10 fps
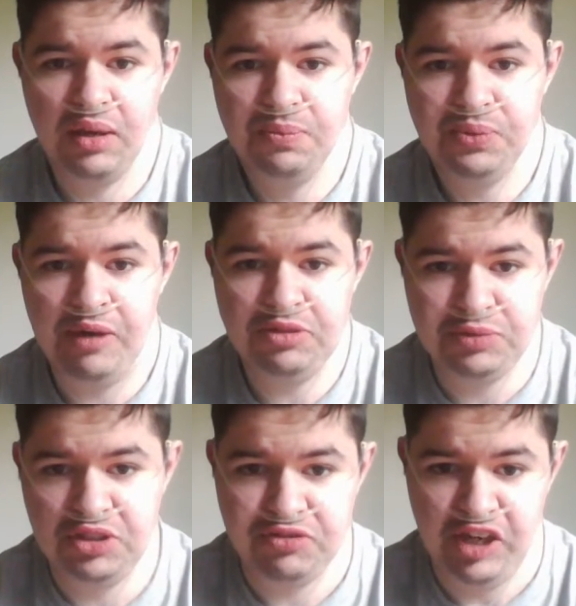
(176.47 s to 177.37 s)
promise me
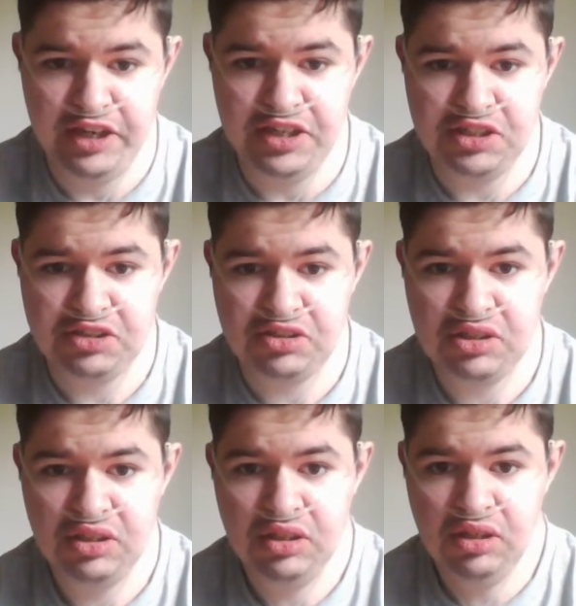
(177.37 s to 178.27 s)
you'll find us,
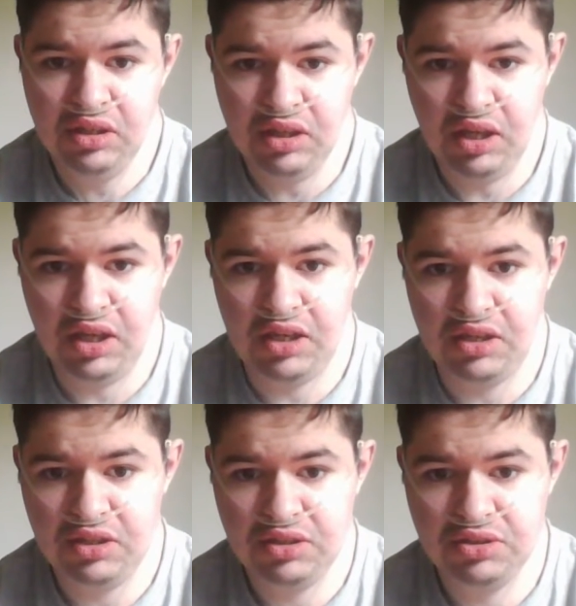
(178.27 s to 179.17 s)

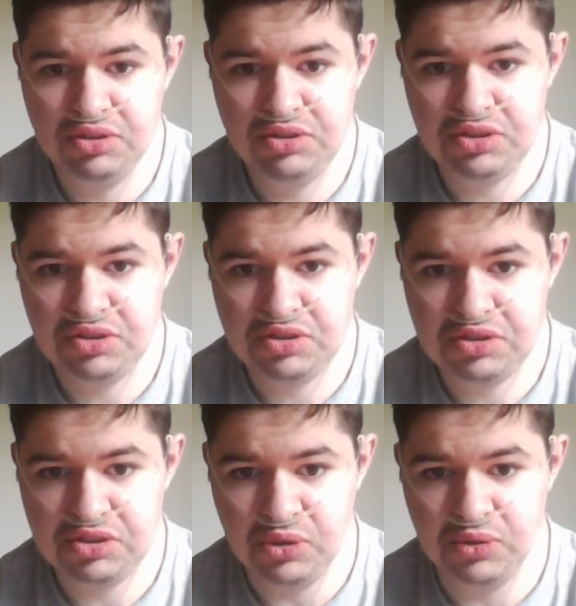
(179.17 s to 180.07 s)

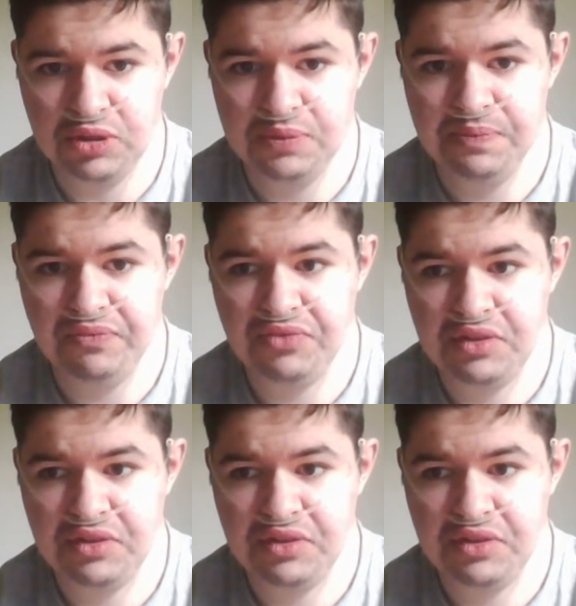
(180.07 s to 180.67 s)
Storm,